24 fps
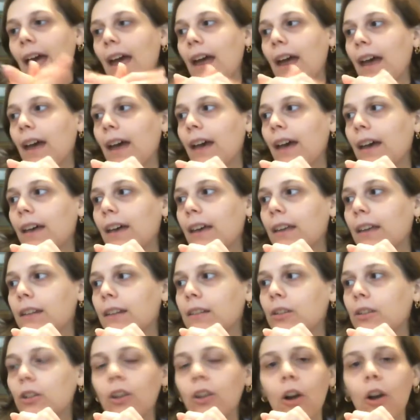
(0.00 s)

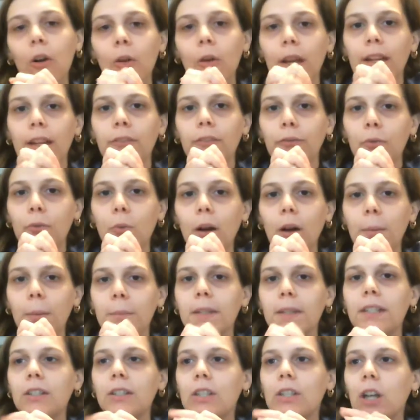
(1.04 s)
And if you want
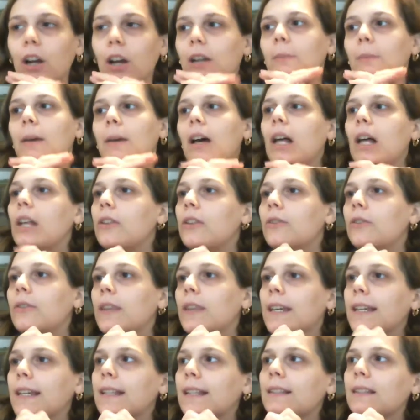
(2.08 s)
me to talk about other
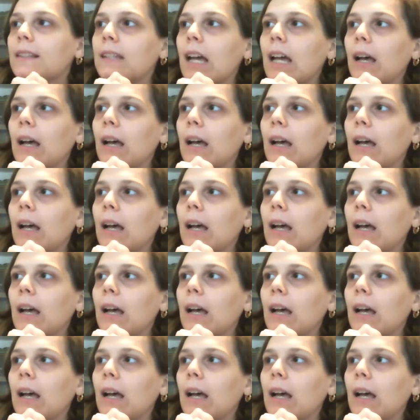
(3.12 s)
things,